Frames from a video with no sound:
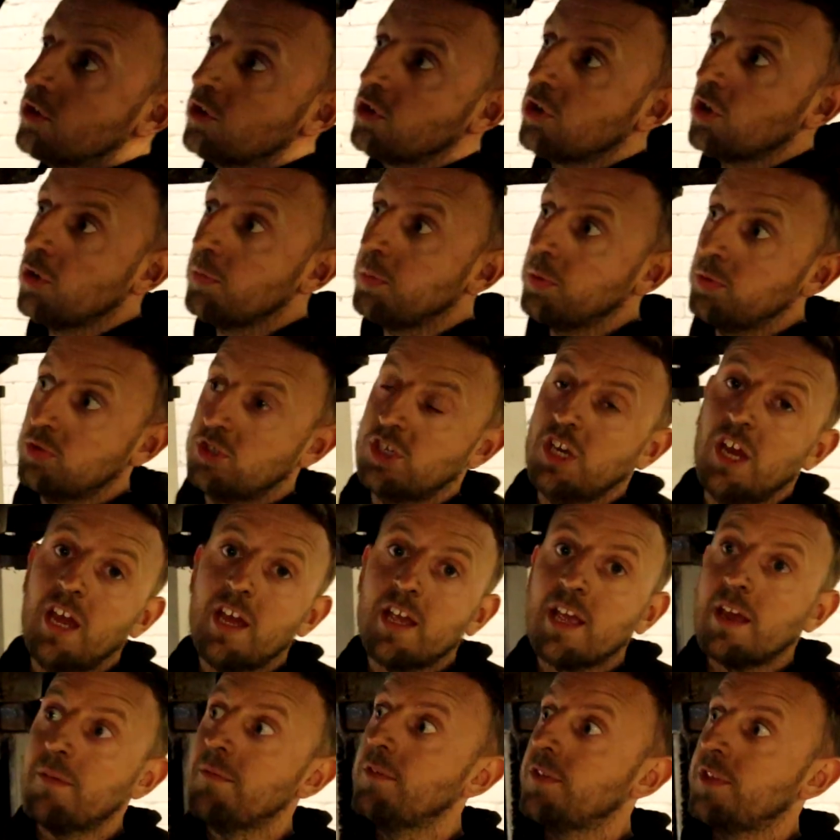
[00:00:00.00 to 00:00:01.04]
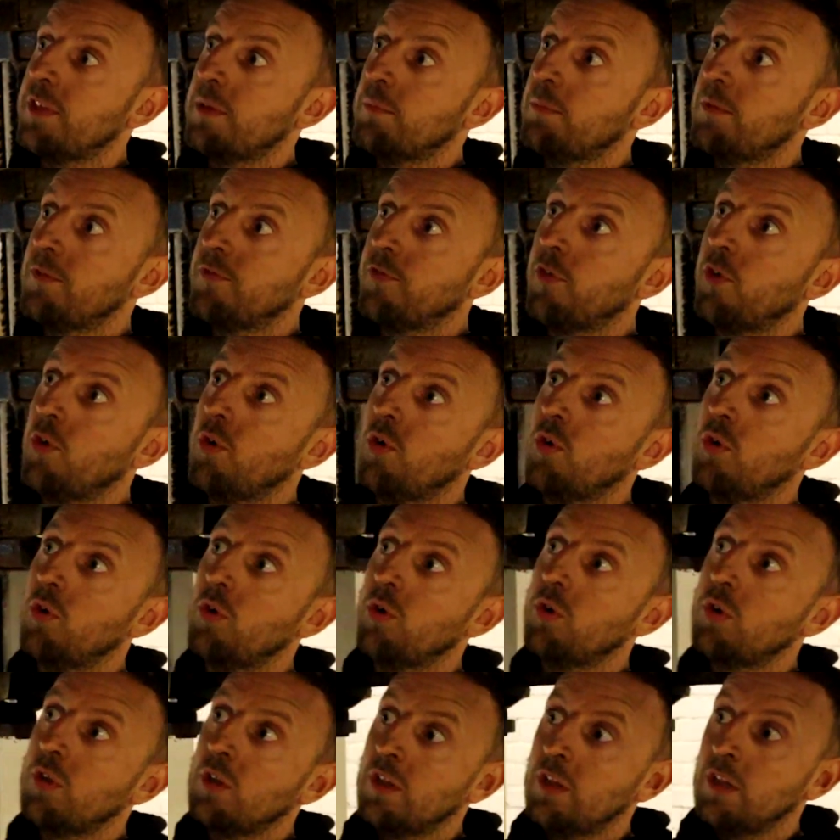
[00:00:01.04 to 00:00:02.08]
double check everything before